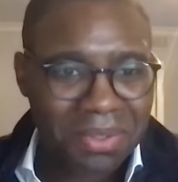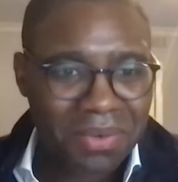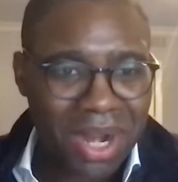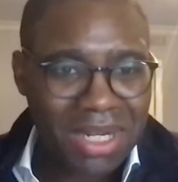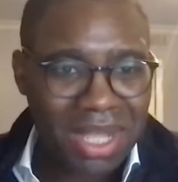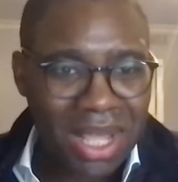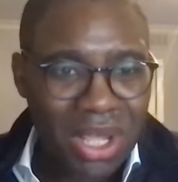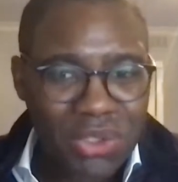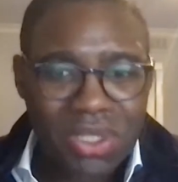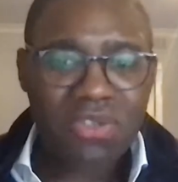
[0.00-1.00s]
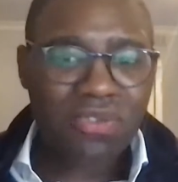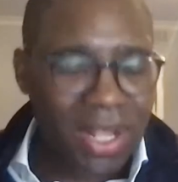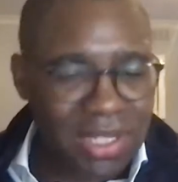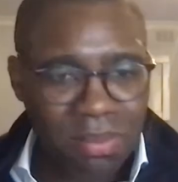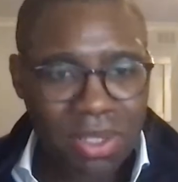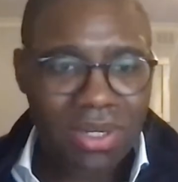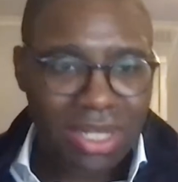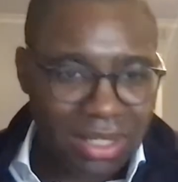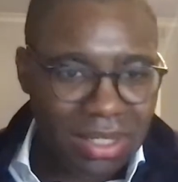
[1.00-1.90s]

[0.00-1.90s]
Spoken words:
right? So this flexibility